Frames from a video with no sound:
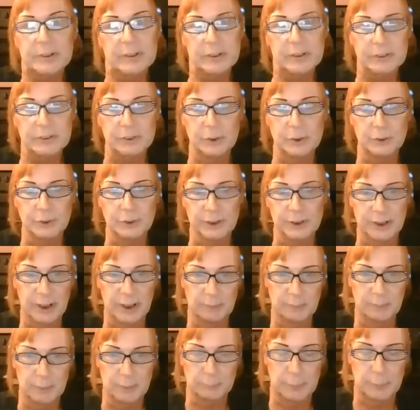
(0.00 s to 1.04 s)
As soon as I
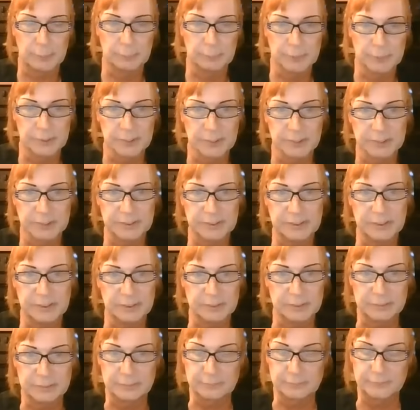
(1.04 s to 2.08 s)
came out publicly
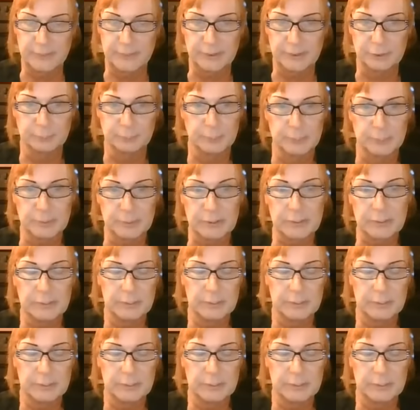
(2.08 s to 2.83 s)
on Facebook,